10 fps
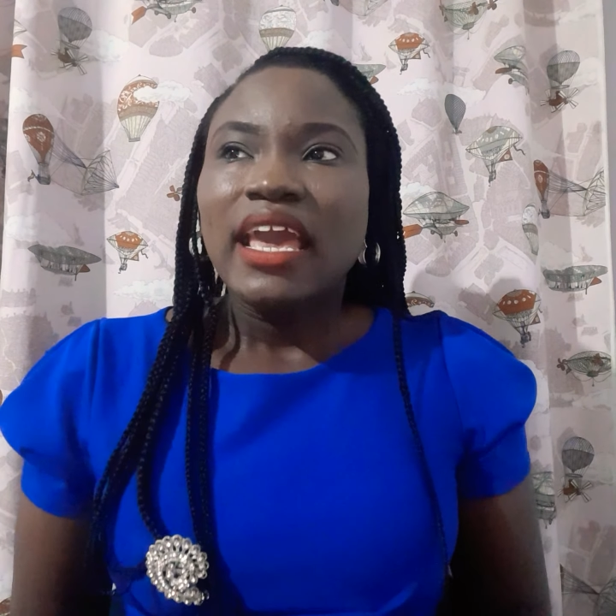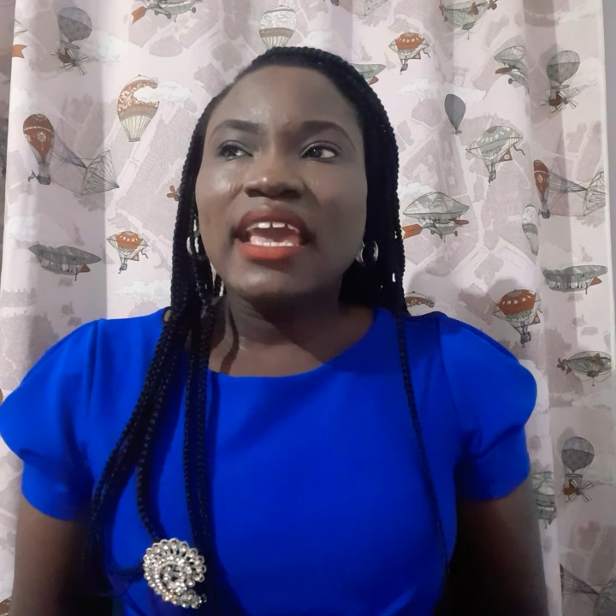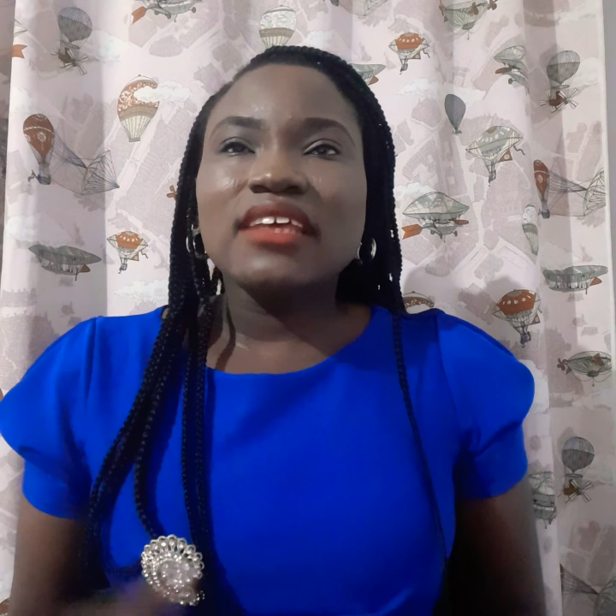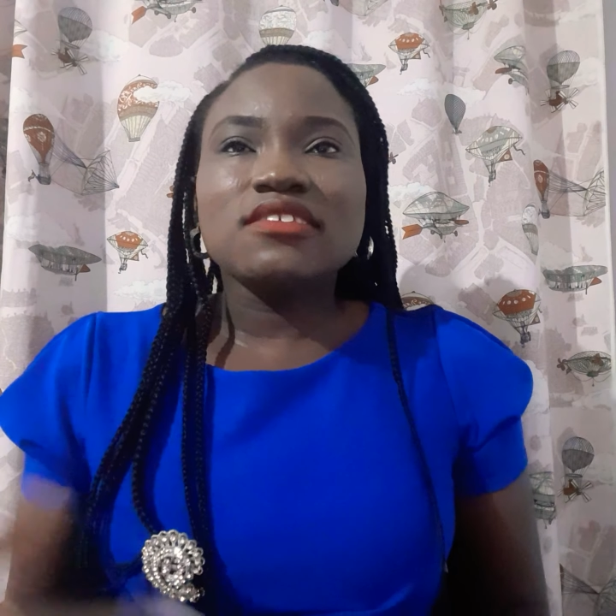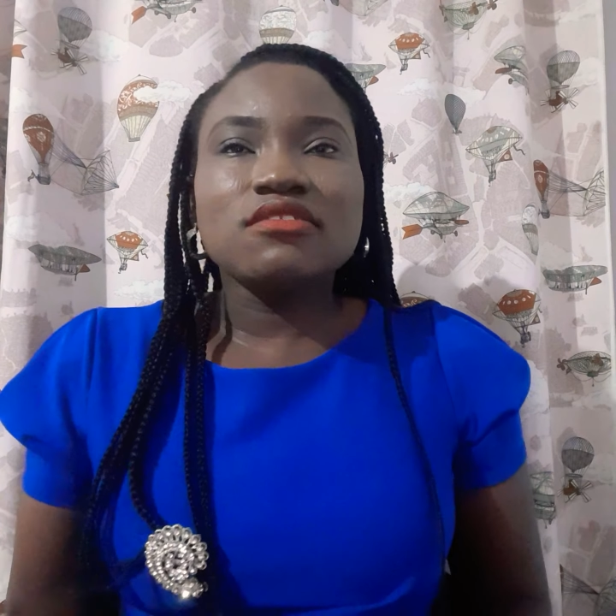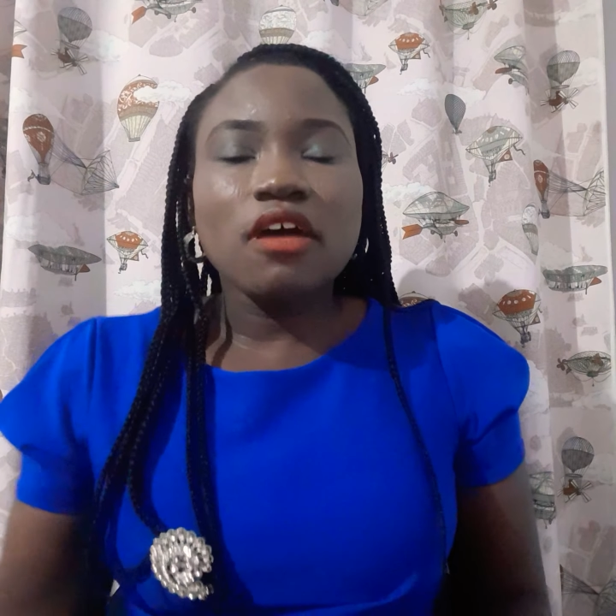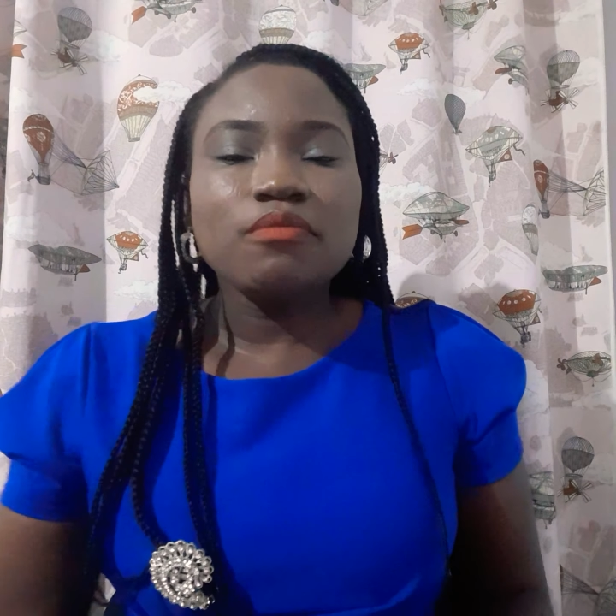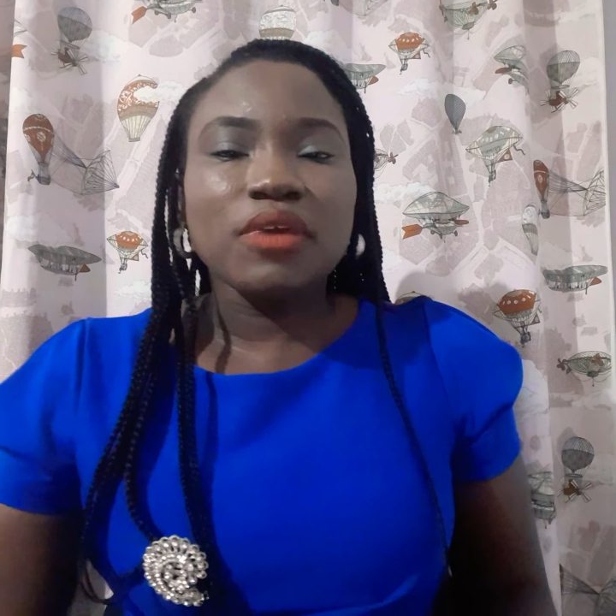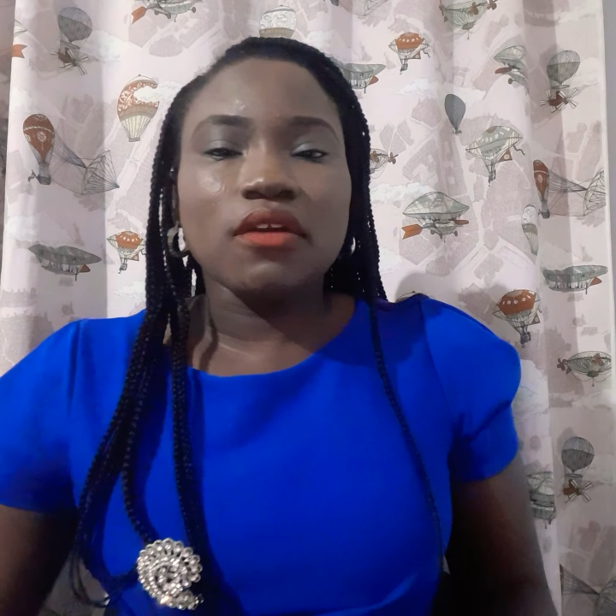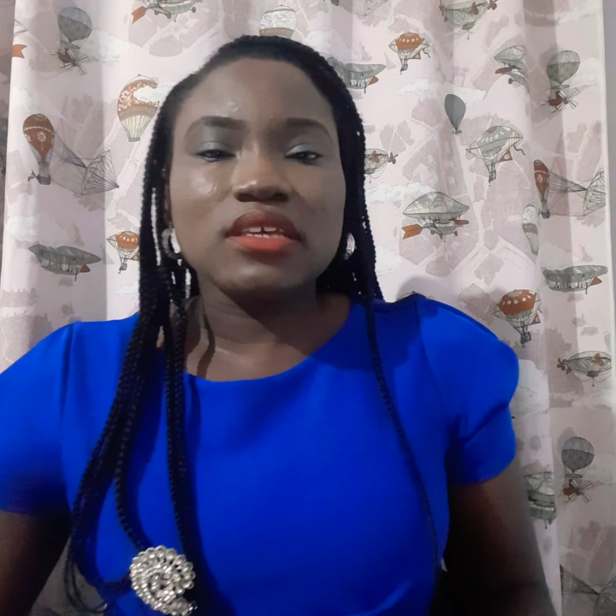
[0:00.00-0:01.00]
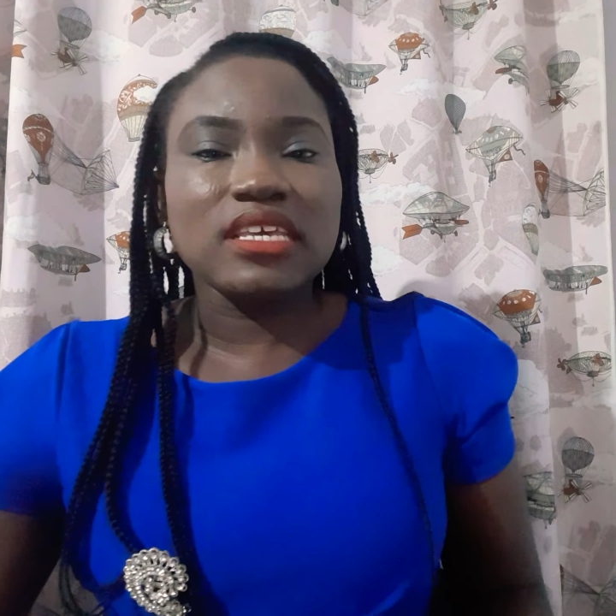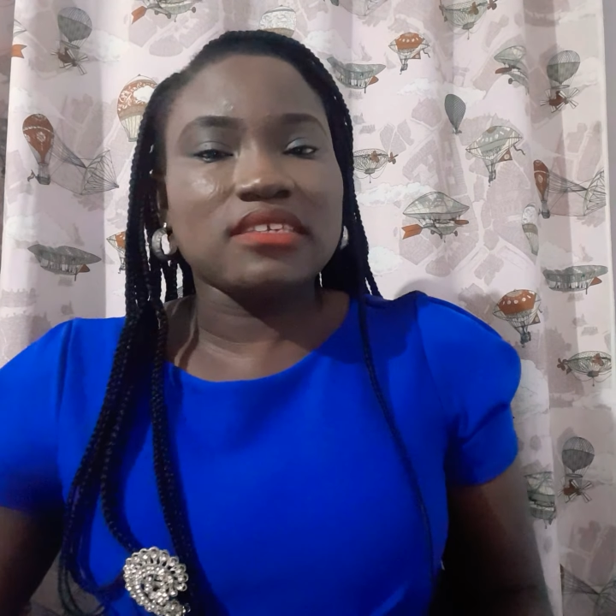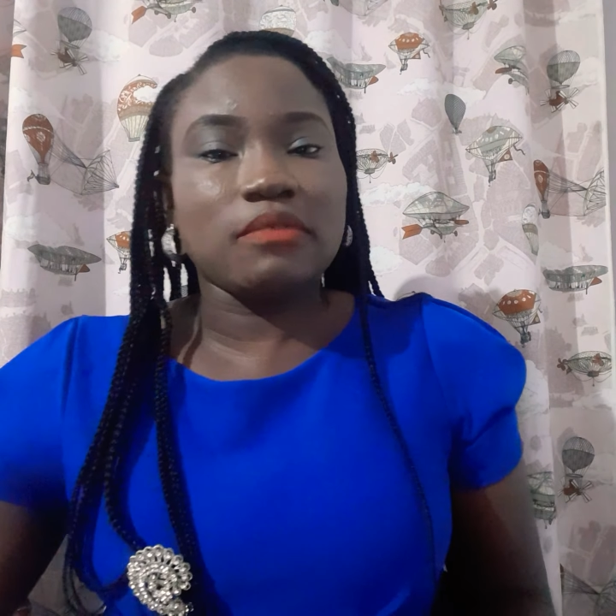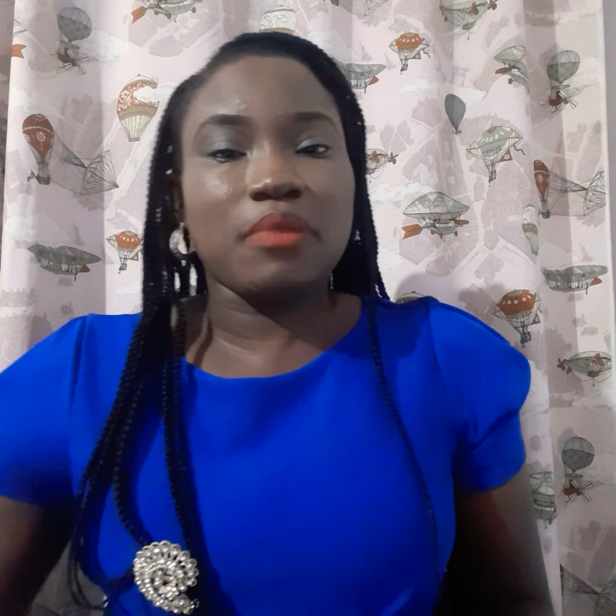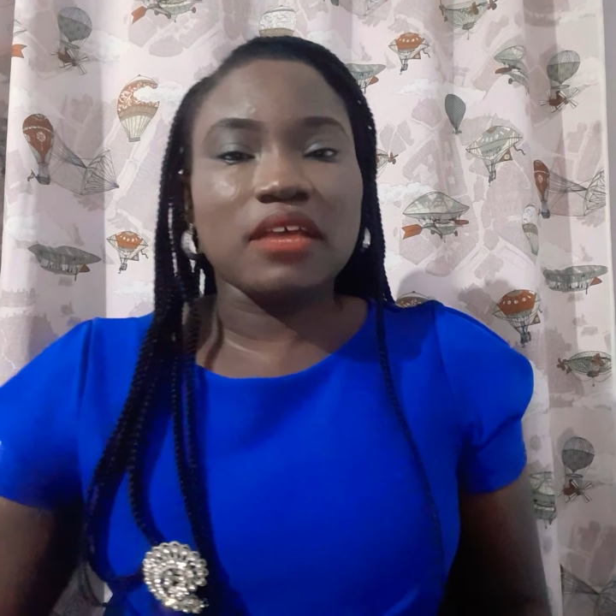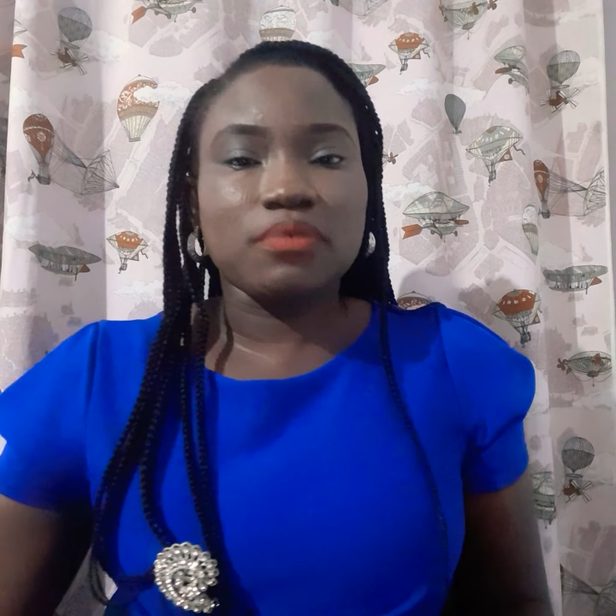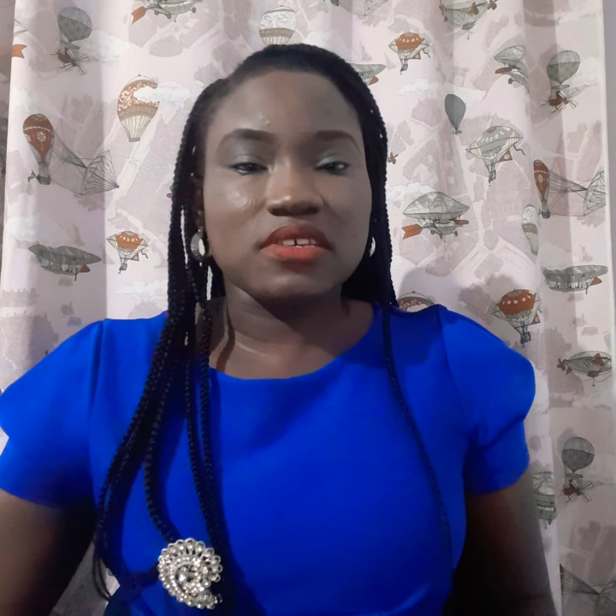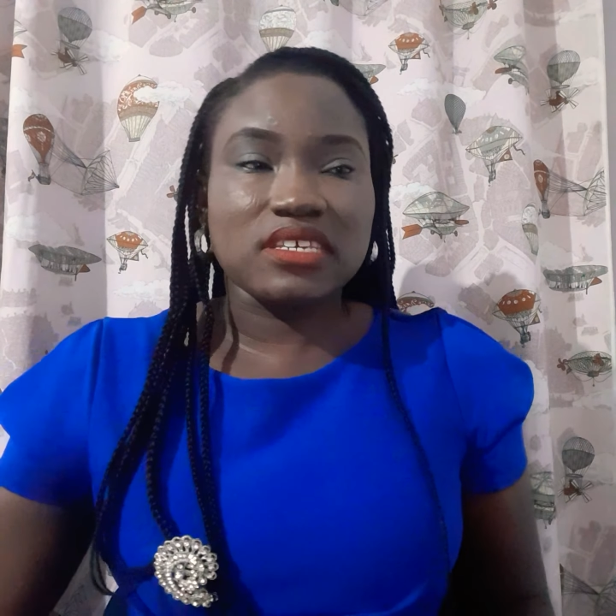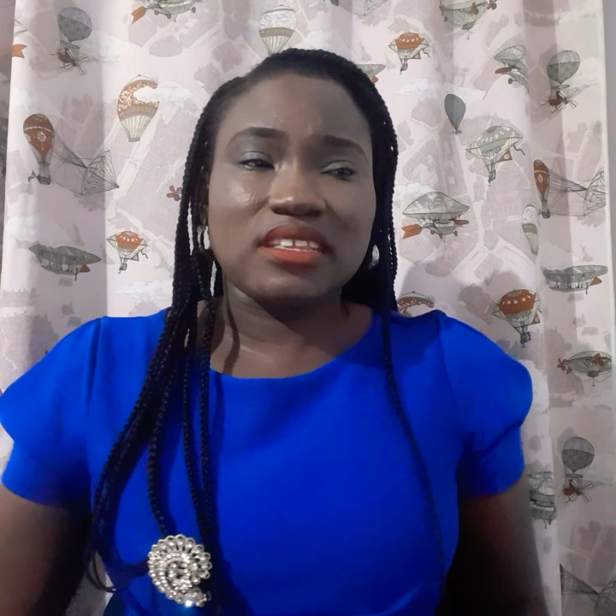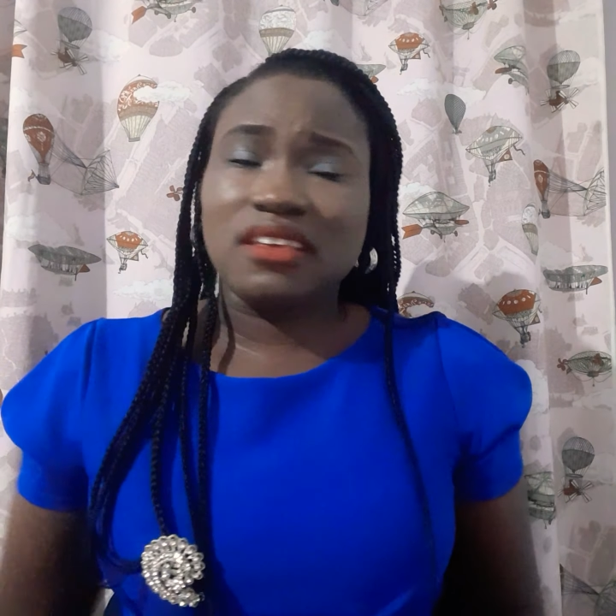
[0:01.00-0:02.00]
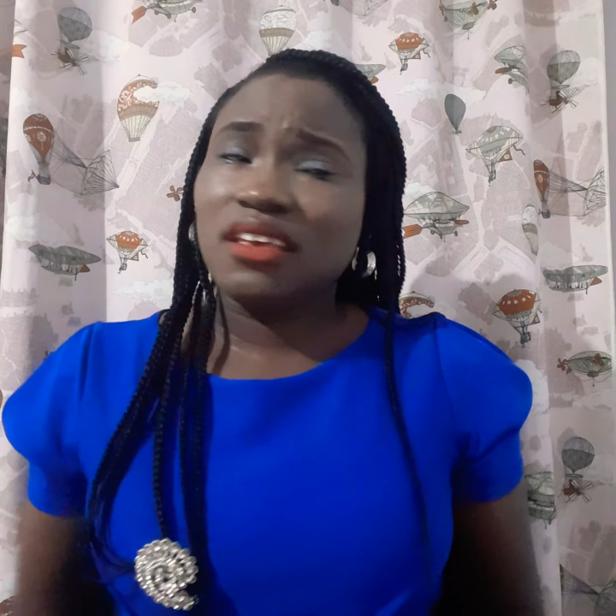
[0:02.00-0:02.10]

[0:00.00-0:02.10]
It is not because he's a bad person.